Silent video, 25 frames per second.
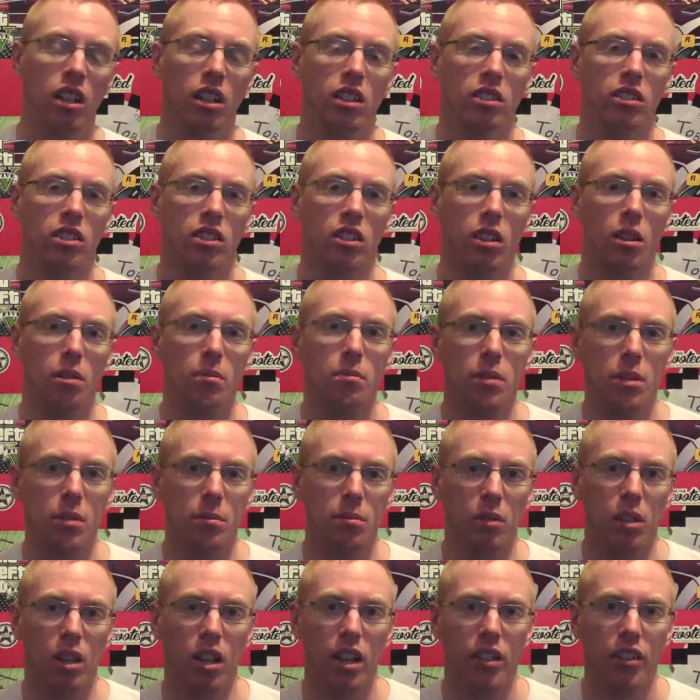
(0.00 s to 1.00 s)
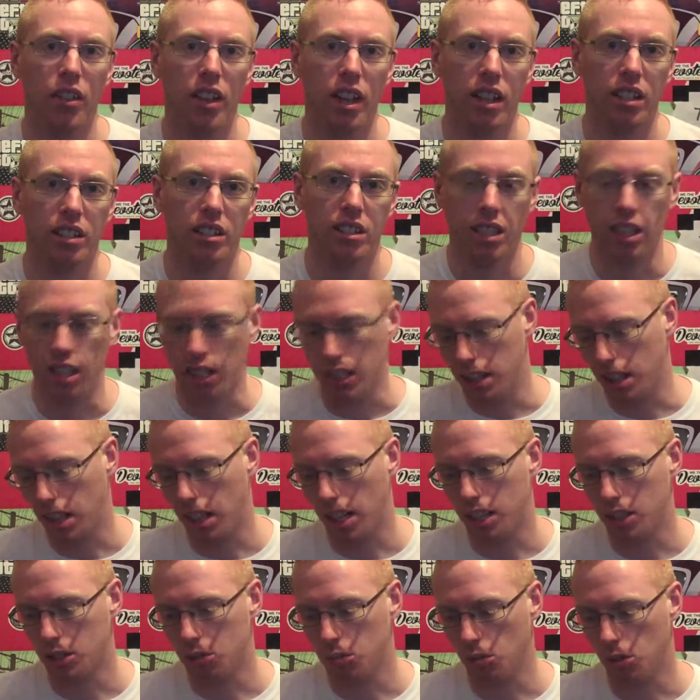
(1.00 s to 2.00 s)
So you've got people like that in the
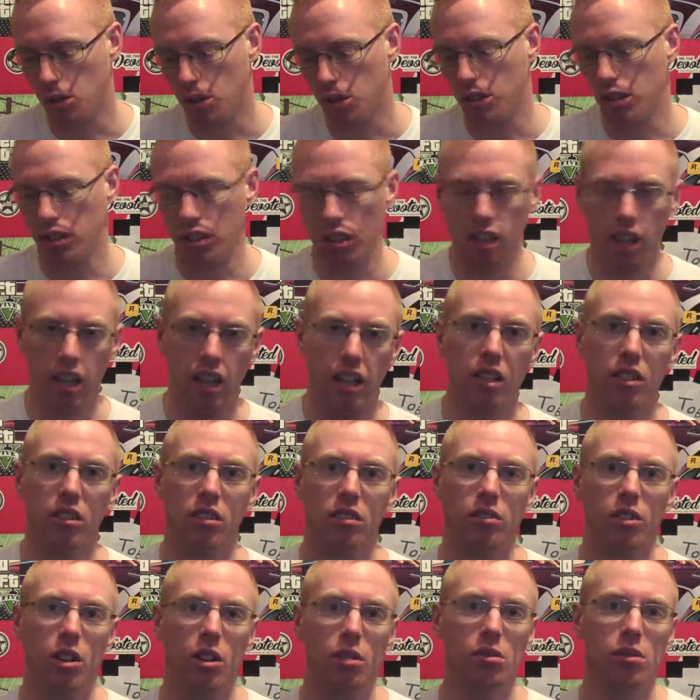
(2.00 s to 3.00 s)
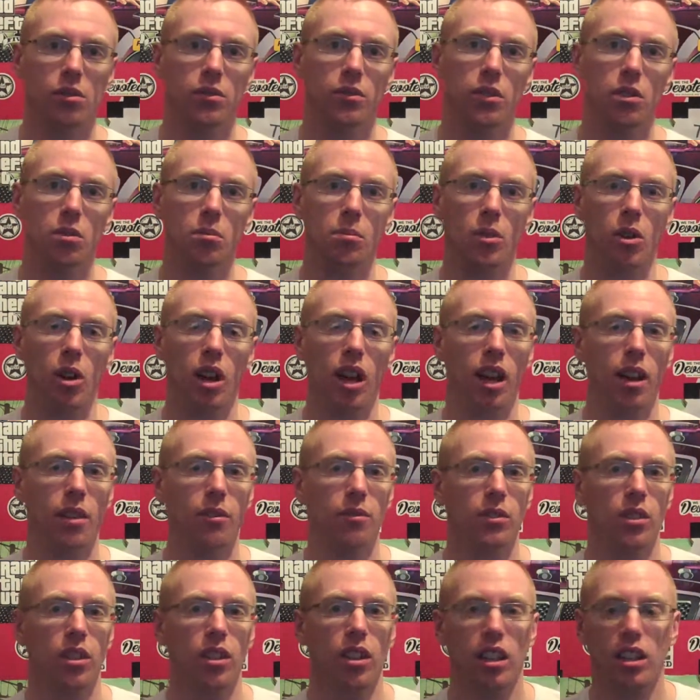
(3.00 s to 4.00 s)
last one. I know there are a few more
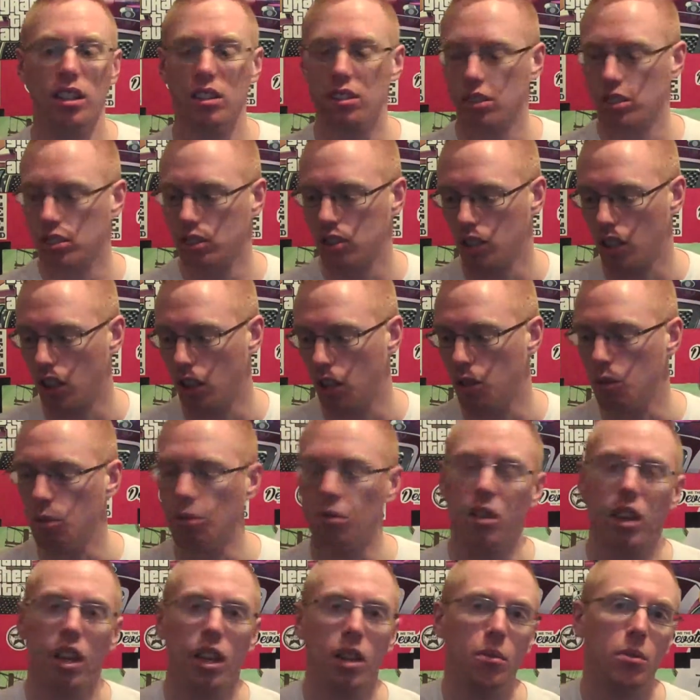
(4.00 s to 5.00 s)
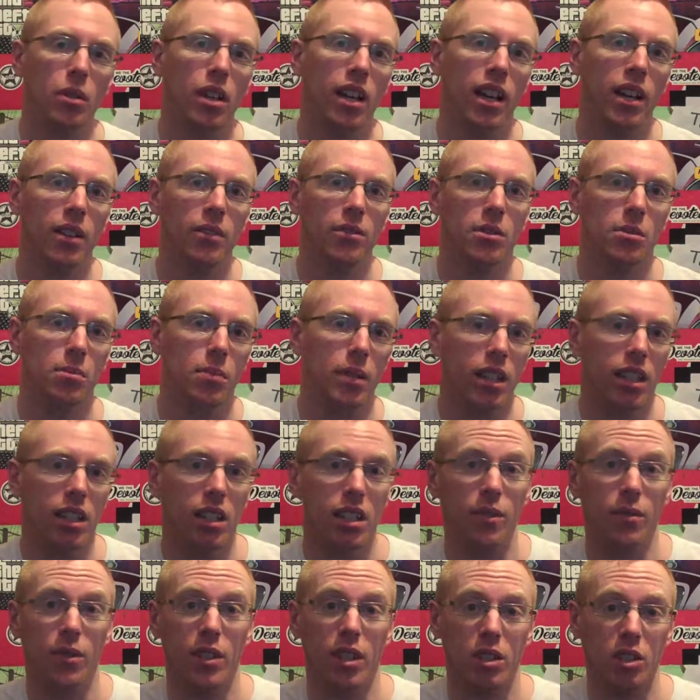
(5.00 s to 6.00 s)
after that, so they will have to be
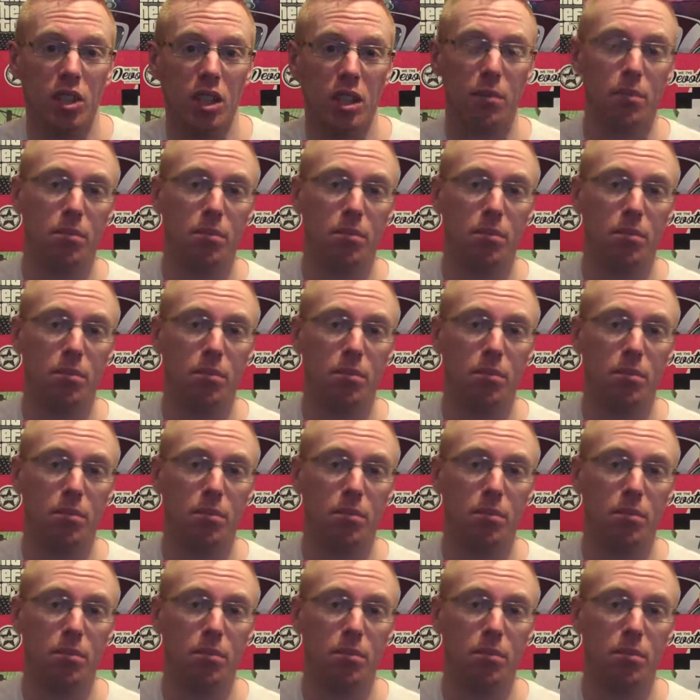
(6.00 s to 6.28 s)
individually